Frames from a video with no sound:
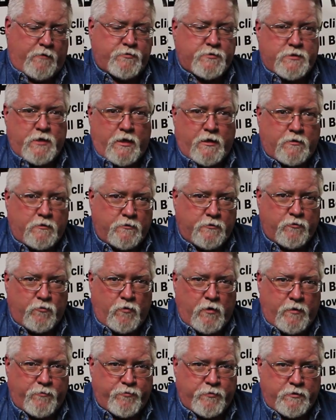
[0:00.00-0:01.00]
I've cycled the
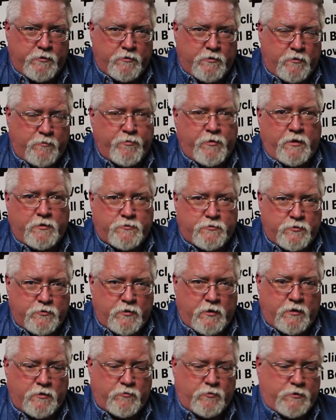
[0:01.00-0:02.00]
weapon about
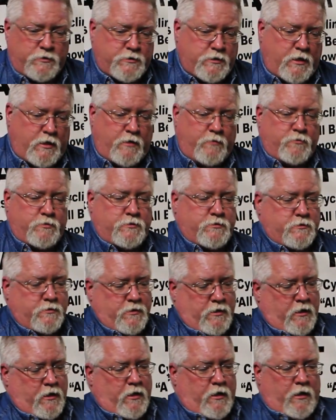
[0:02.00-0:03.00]
200 times,
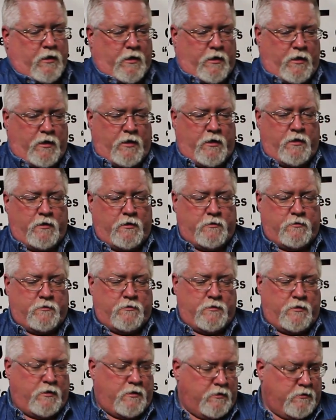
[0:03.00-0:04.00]

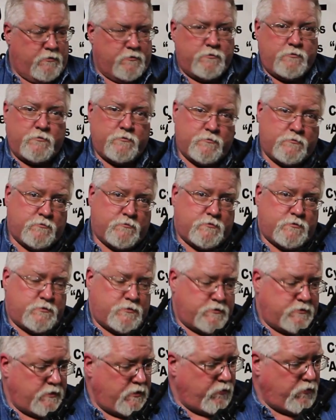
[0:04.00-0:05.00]
and
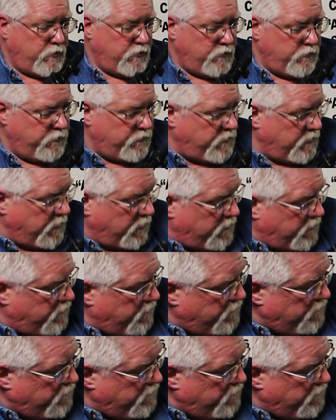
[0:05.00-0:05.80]
see what you think.